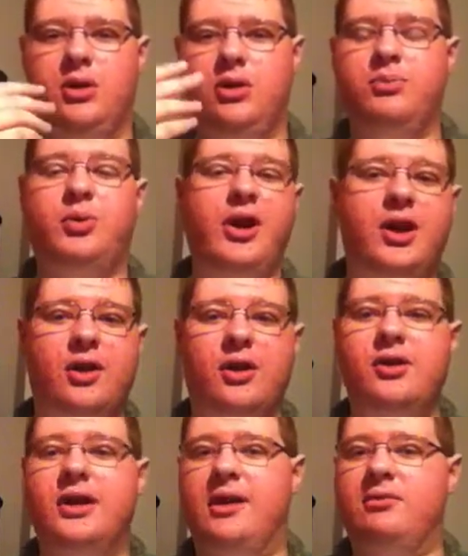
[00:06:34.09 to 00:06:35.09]
you're pretty good.
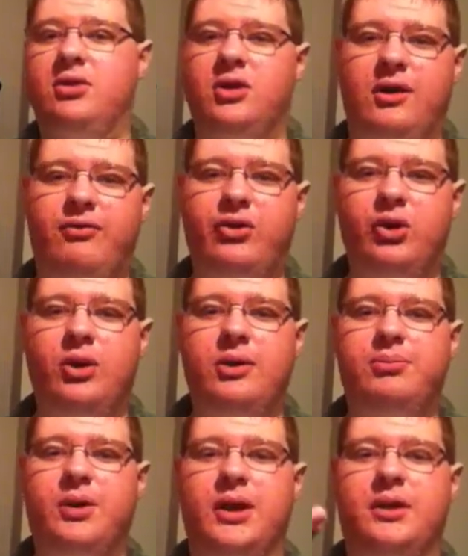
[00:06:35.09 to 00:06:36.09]
You're not
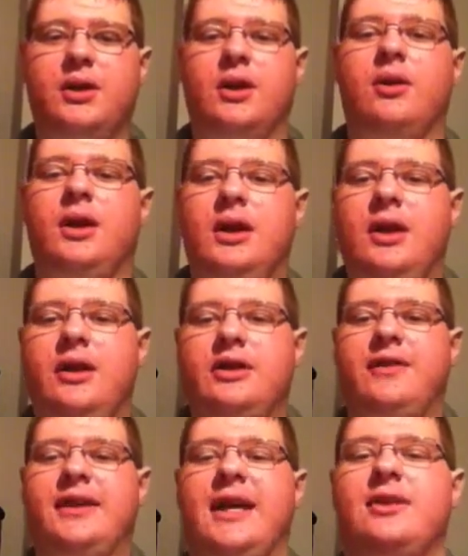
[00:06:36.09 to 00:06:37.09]
fluent, but
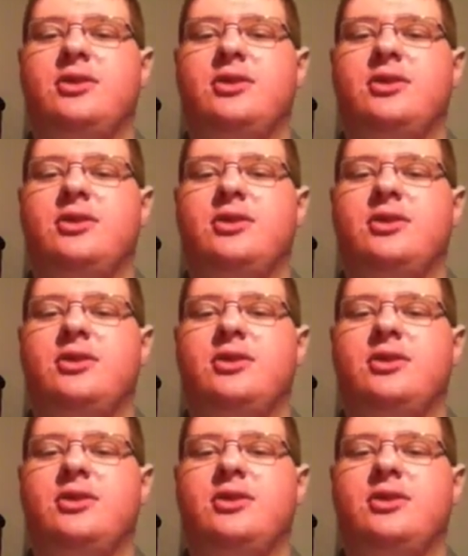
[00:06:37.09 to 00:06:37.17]
stuff like that.